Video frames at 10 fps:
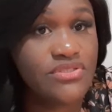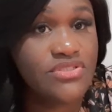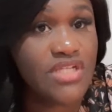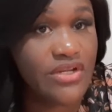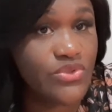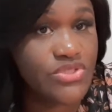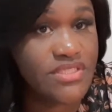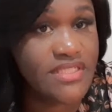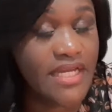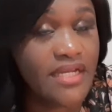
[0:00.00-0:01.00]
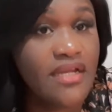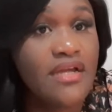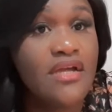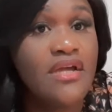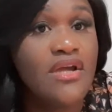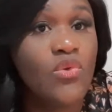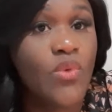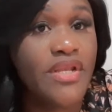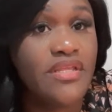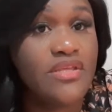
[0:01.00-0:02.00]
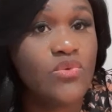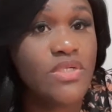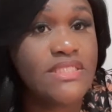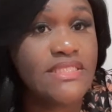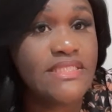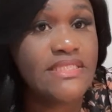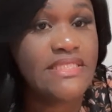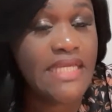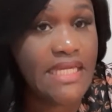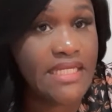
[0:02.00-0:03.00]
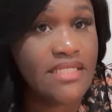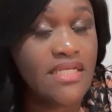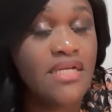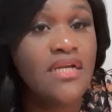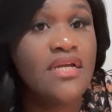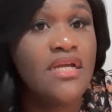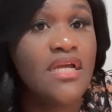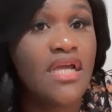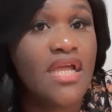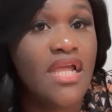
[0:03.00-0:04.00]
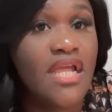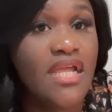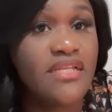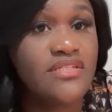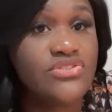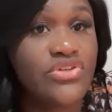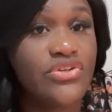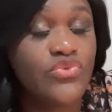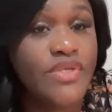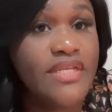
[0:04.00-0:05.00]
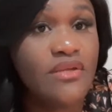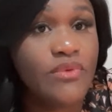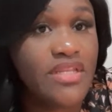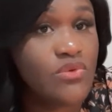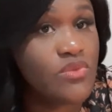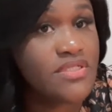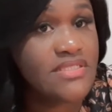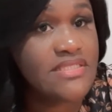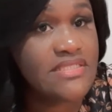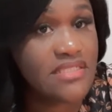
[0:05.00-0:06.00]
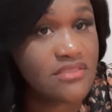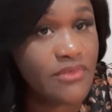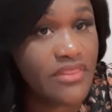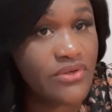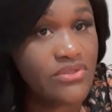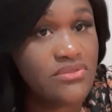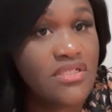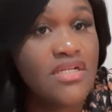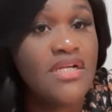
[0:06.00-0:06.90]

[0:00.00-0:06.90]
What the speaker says: Chattahoochee Tech when he was 10, and he started reading when he was 6 months old.